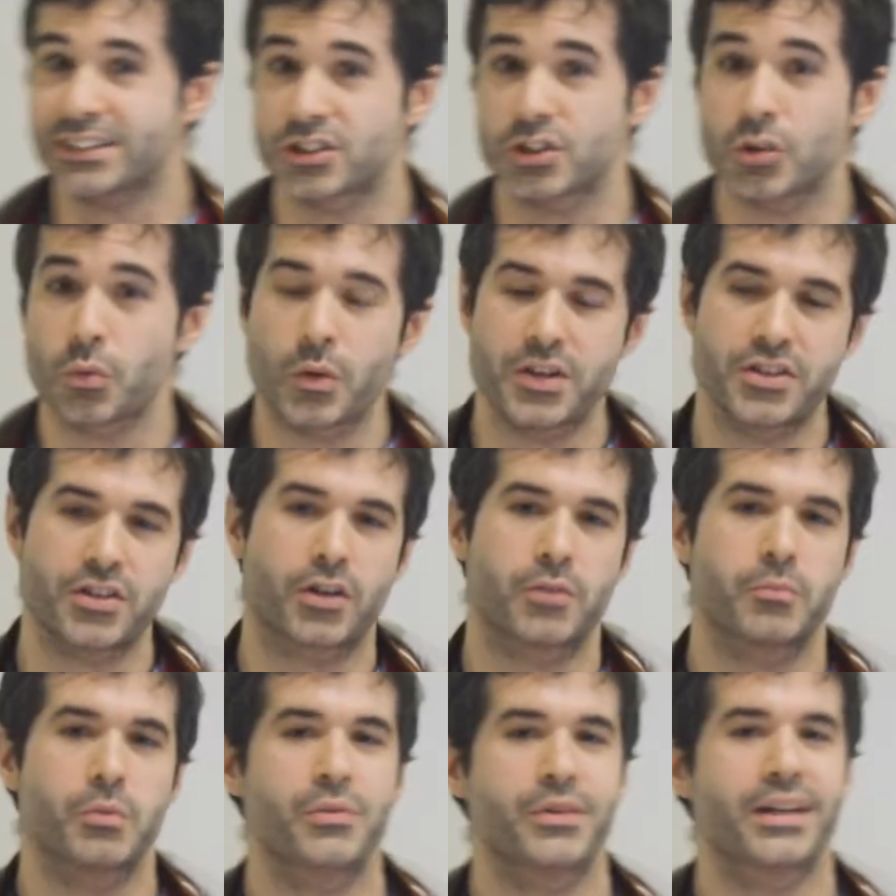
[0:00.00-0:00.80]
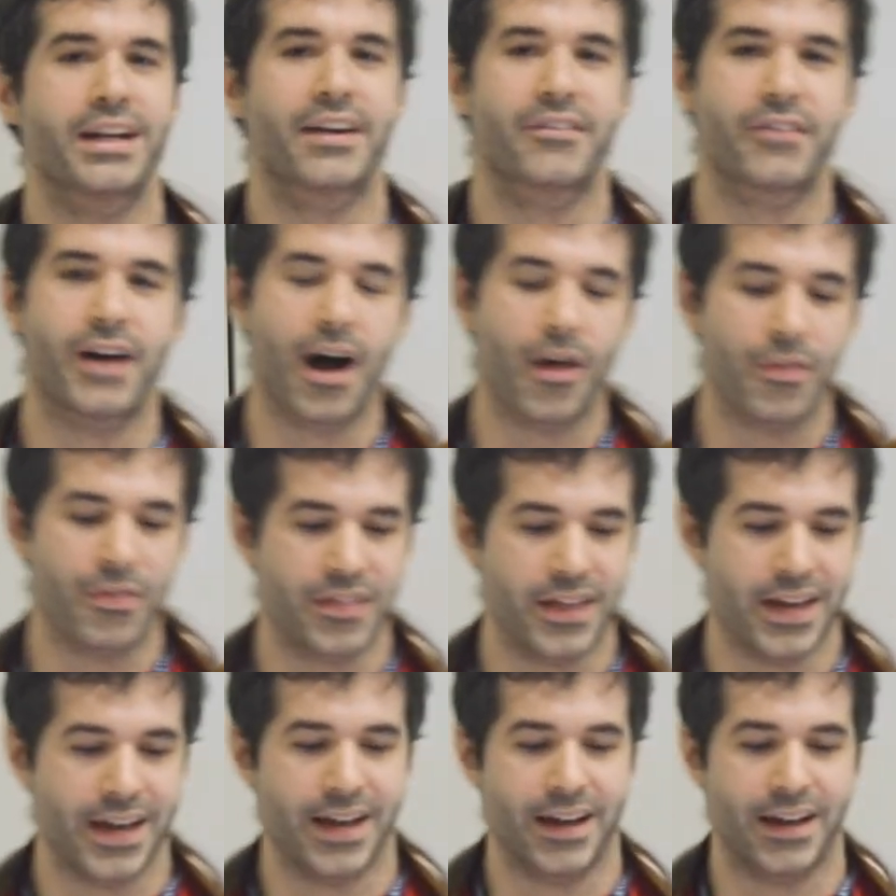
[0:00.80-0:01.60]
So when you're moving around
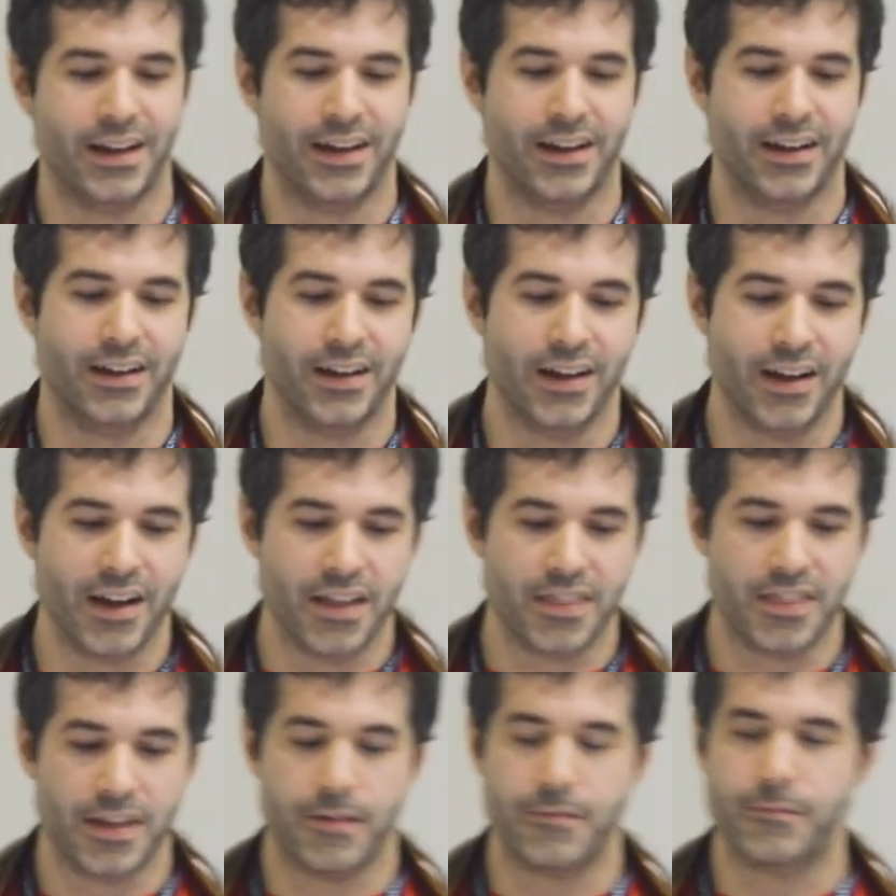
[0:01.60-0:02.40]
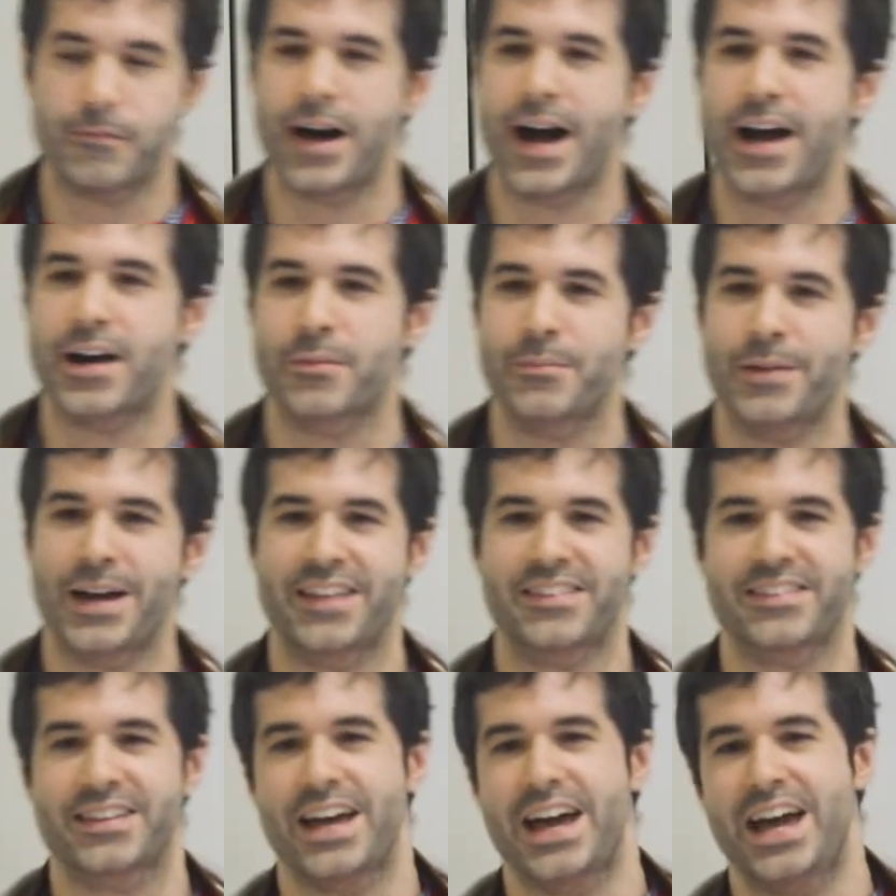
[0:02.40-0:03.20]
the
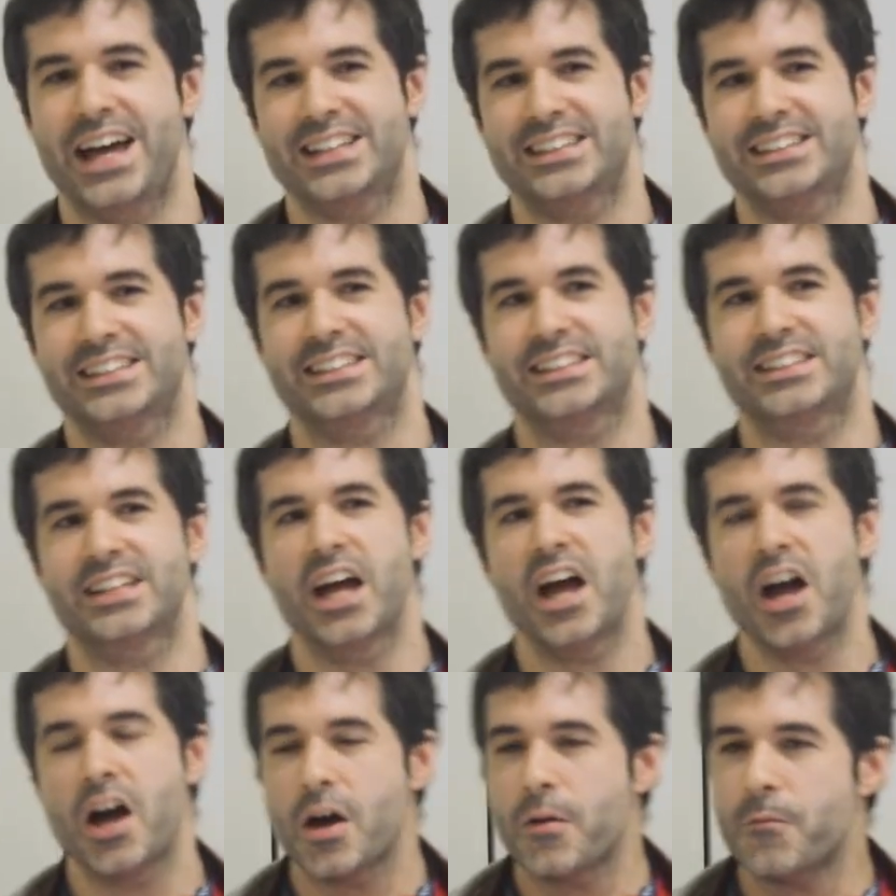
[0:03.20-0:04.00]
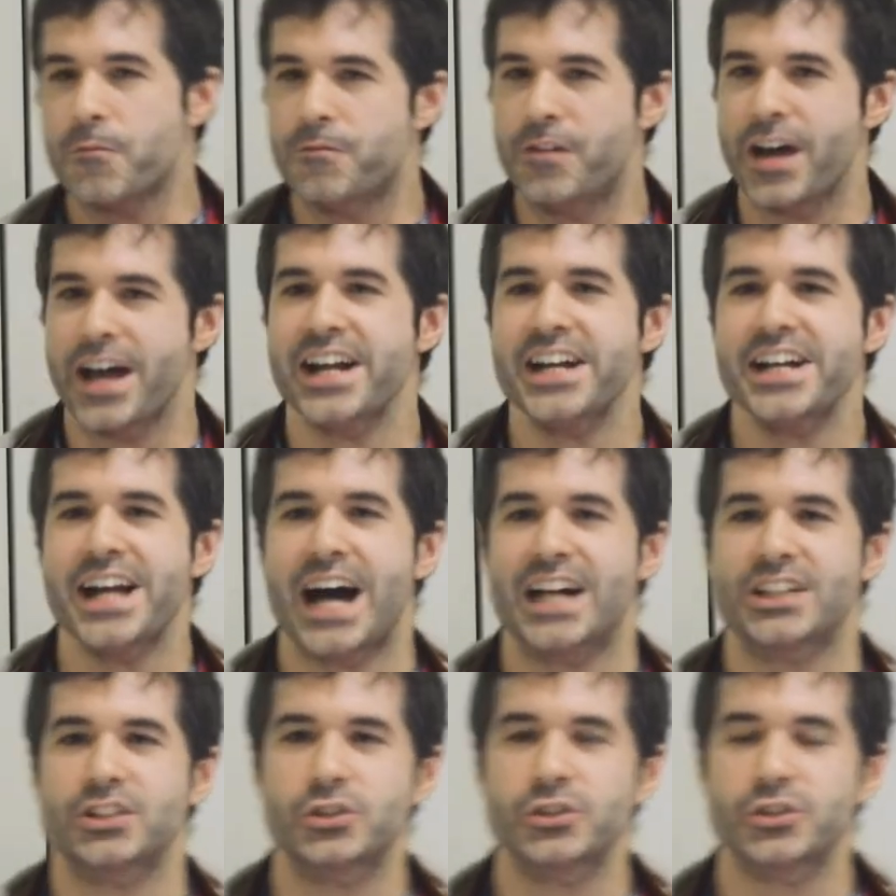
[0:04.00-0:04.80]
environment, it's very
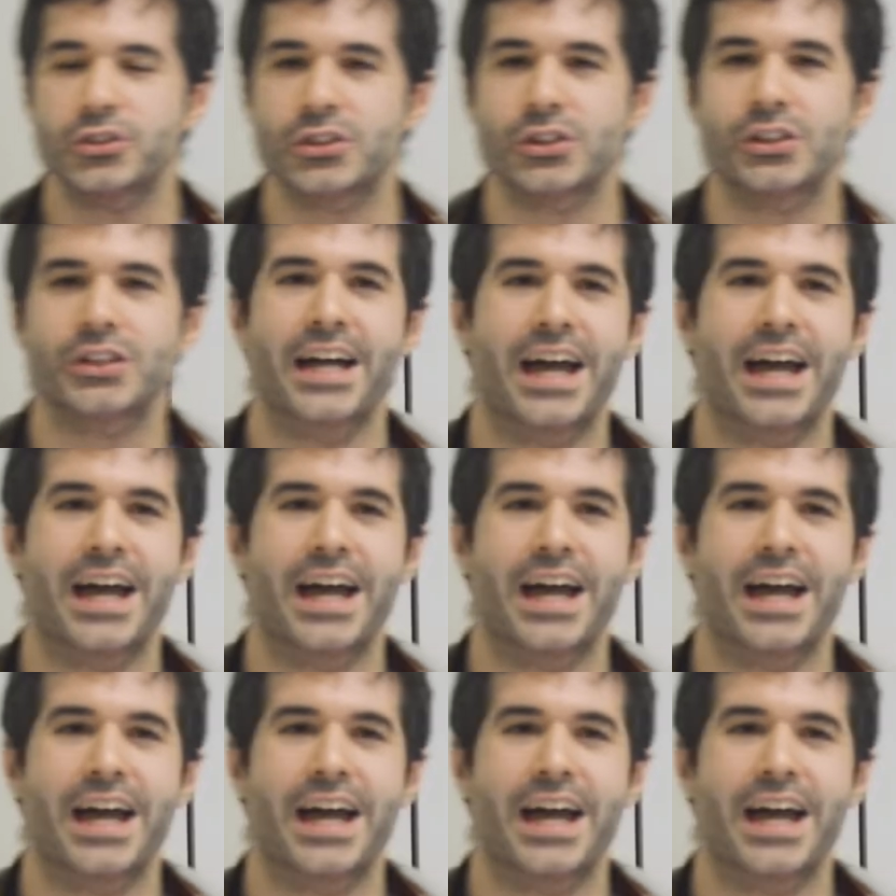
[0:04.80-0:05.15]
natural.